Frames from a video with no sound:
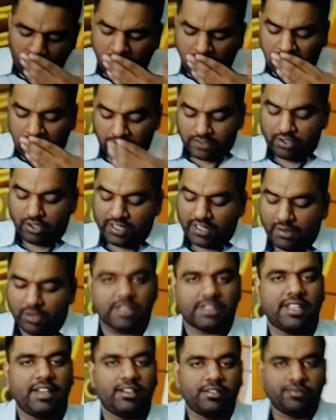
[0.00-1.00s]
talking about
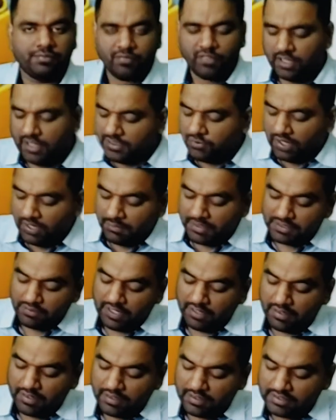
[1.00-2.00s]
this cell, guys, what happens
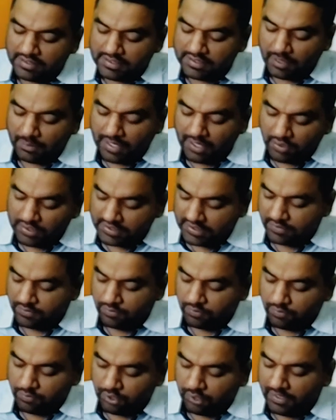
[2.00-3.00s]
whenever this amino acid
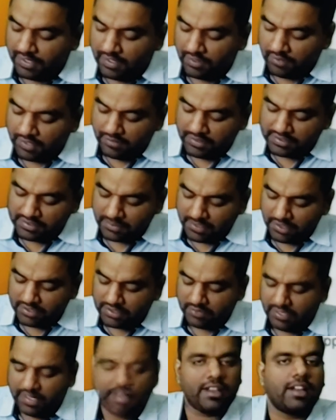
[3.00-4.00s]
from here, whenever this amino
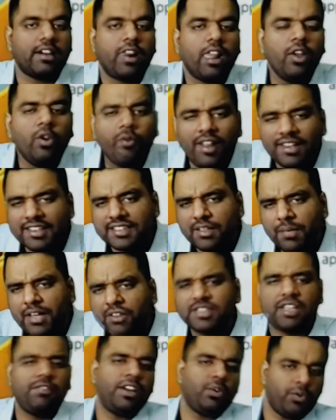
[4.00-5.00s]
acid will enter, where this
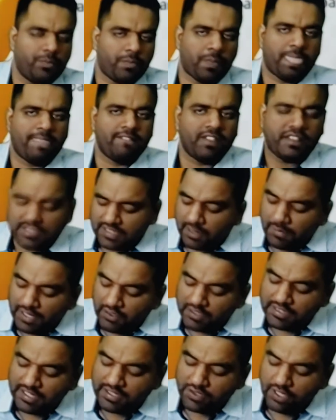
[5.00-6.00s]
amino acid will go? this
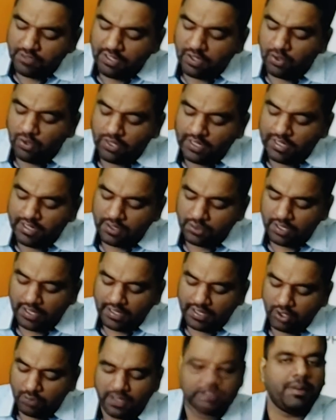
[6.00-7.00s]
amino acid actually will go near to the
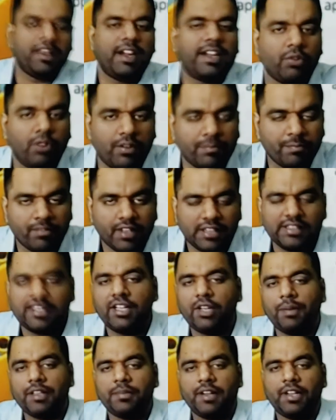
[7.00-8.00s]
endoplasmic reticulum. This
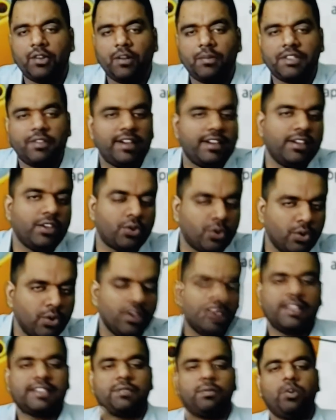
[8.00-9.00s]
endoplasmic reticulum is divided into
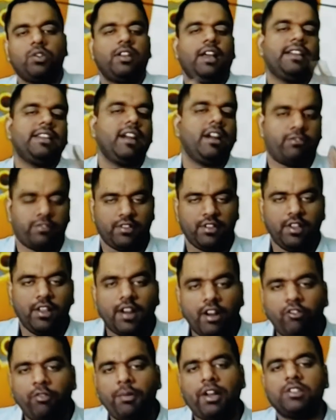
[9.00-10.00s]
two, the smooth and the rough.
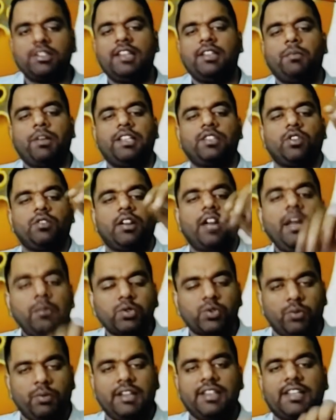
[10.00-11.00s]
Rough because there is the presence of the
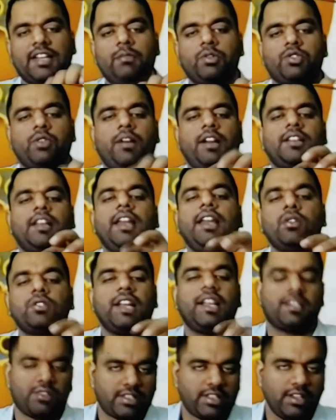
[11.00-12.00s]
ribosome, and this ribosome are the
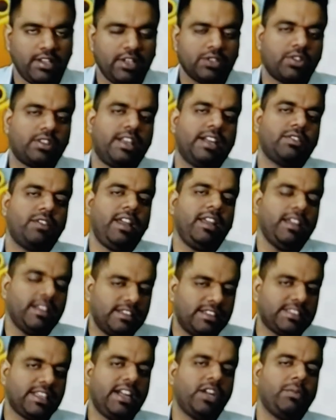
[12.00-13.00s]
granules-like structure, so that's why
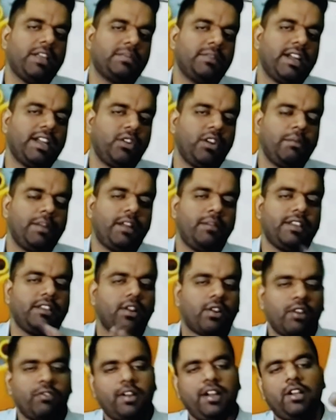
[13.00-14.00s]
this endoplasmic reticulum becoming the
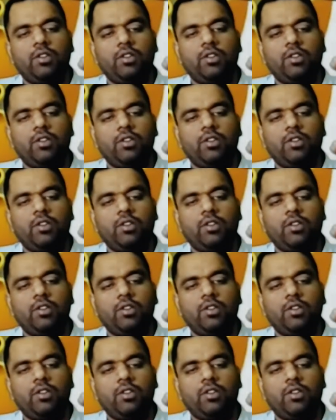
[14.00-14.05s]
rough